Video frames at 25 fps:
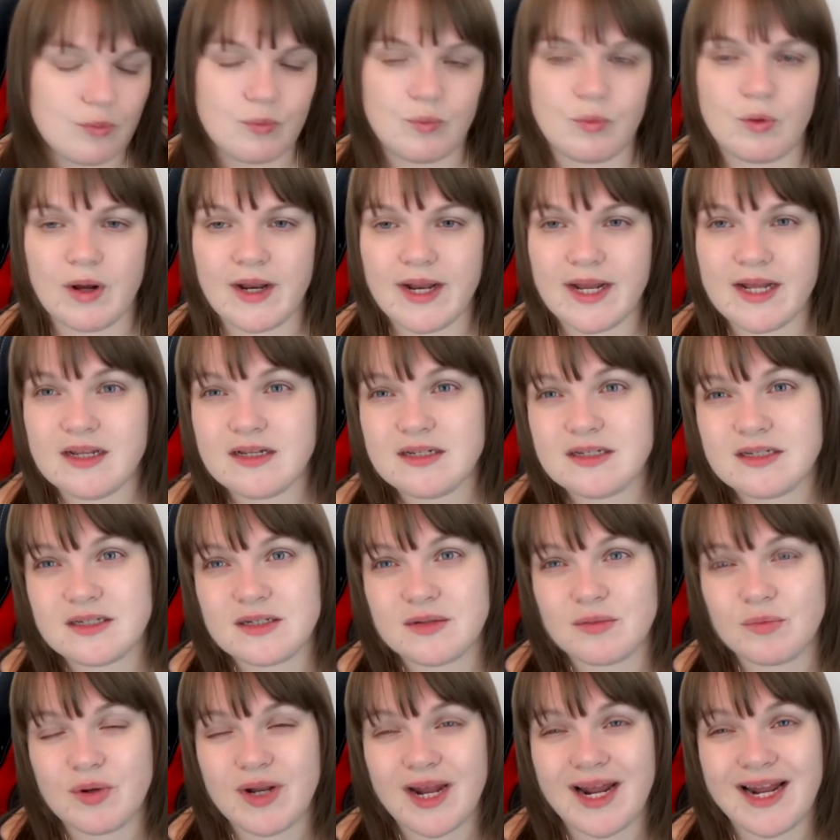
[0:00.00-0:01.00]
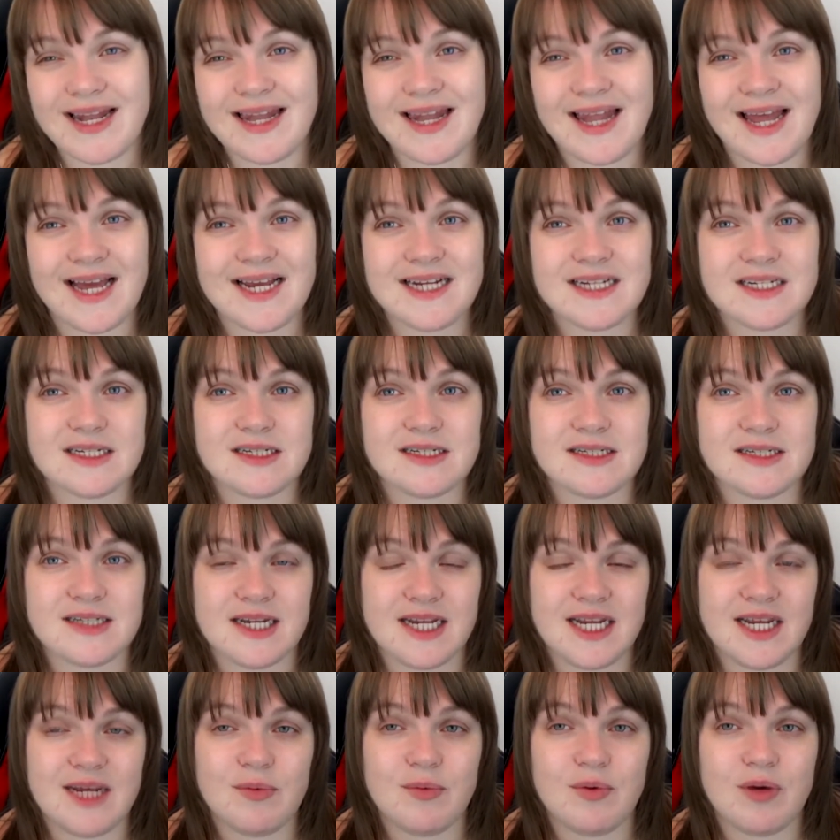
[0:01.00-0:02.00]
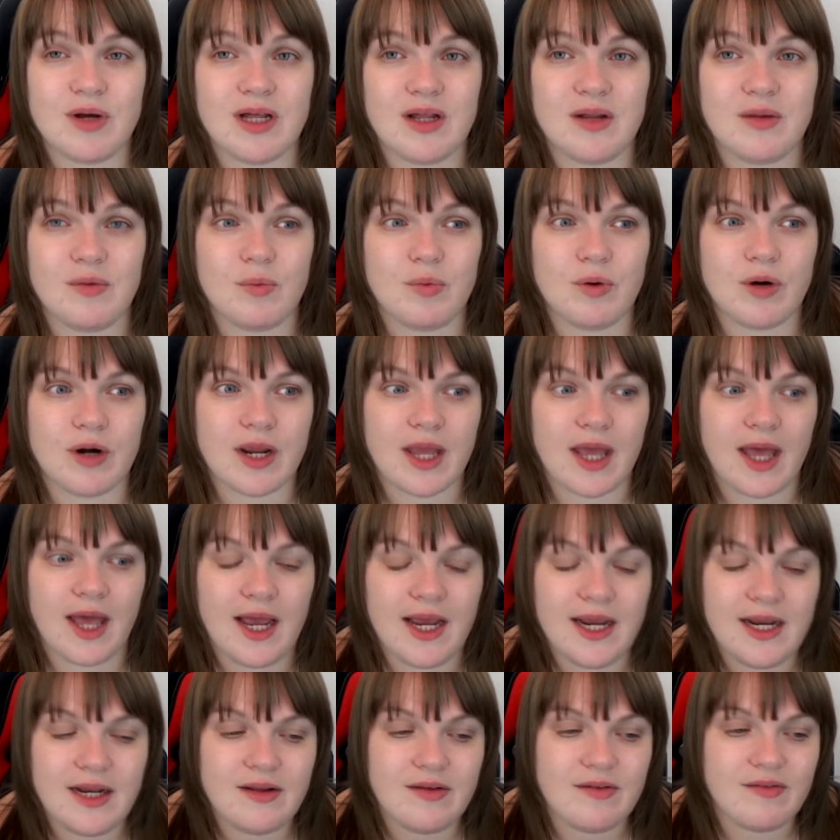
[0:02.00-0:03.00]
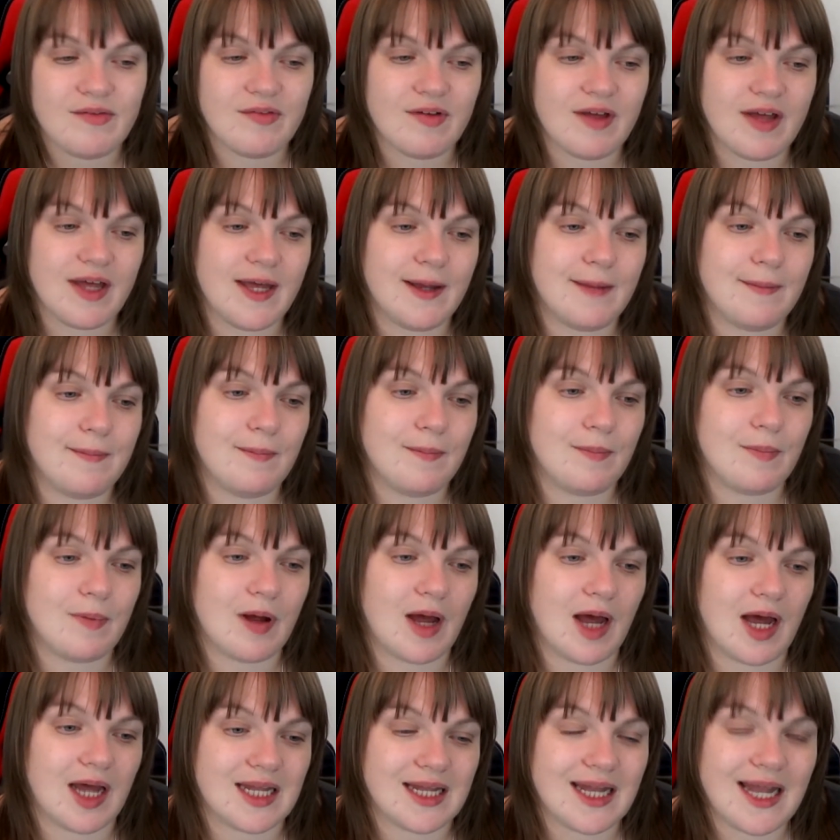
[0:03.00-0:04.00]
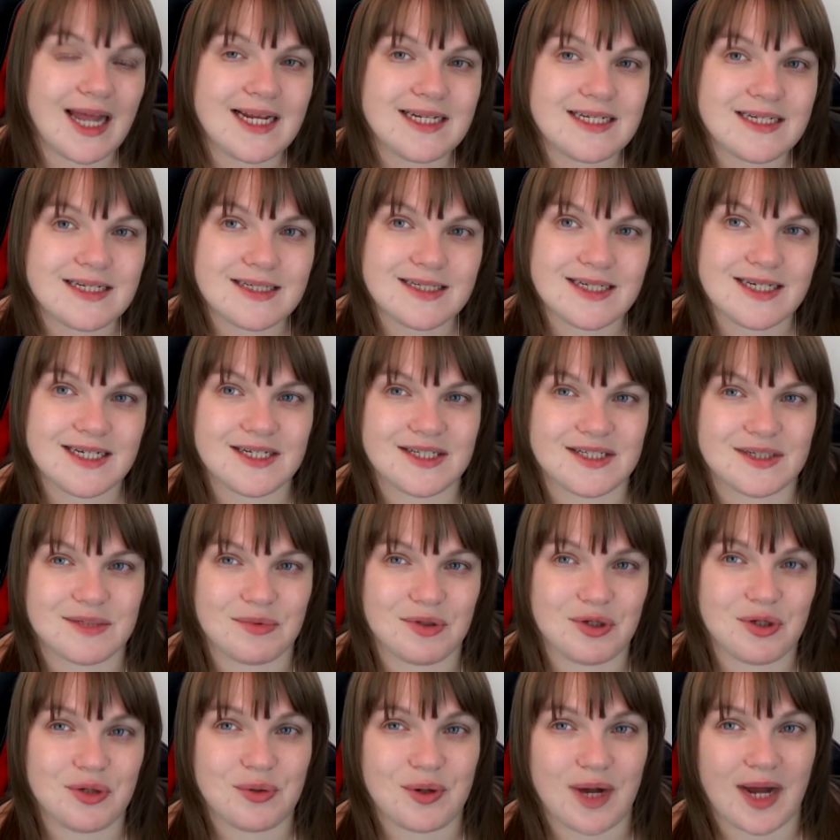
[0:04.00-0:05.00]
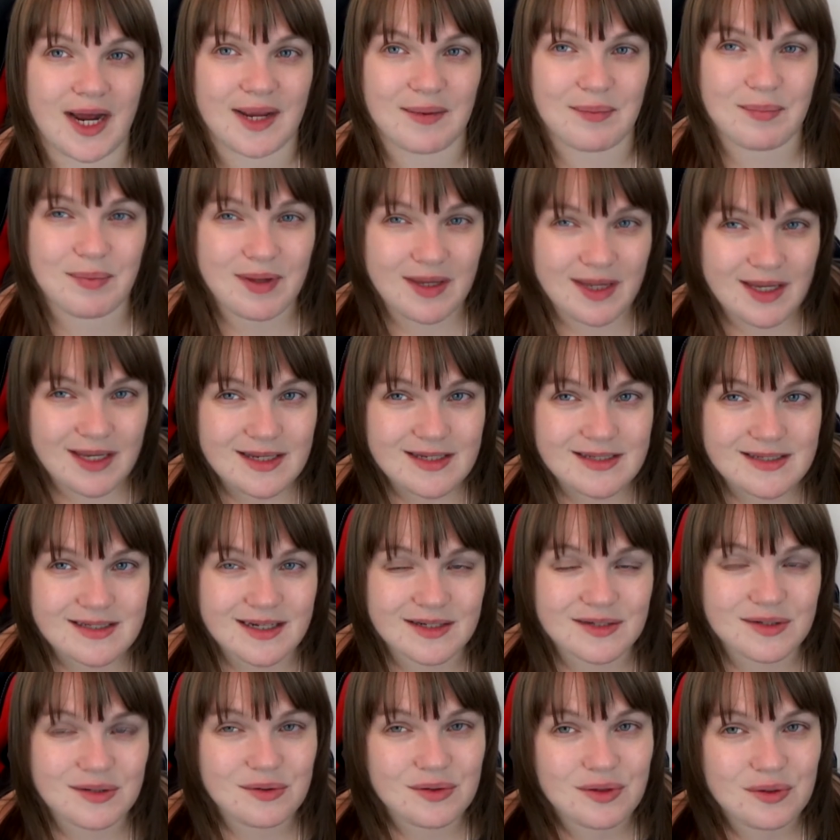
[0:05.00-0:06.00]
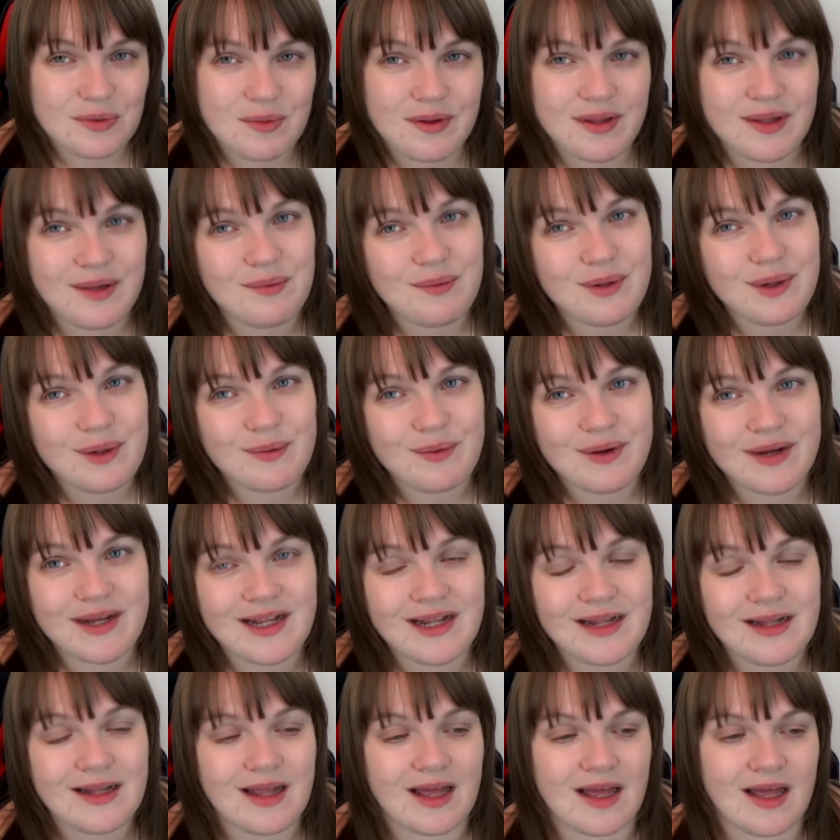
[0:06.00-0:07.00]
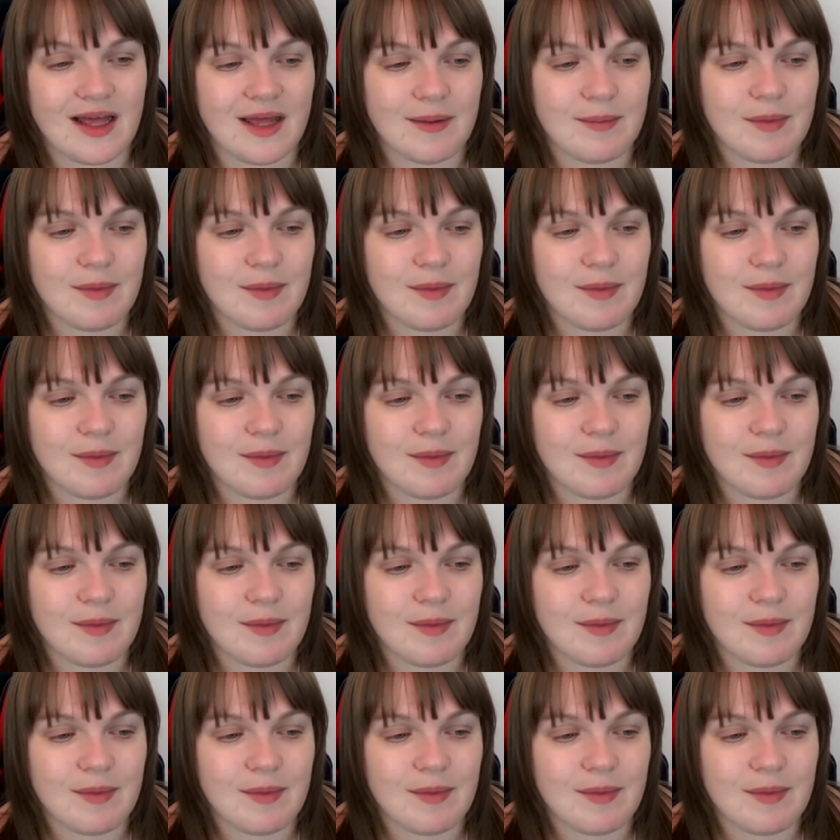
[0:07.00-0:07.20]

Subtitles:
What else would I like to see? Well, we're kind of, I'd like to see some new IPs. I don't know whether we will.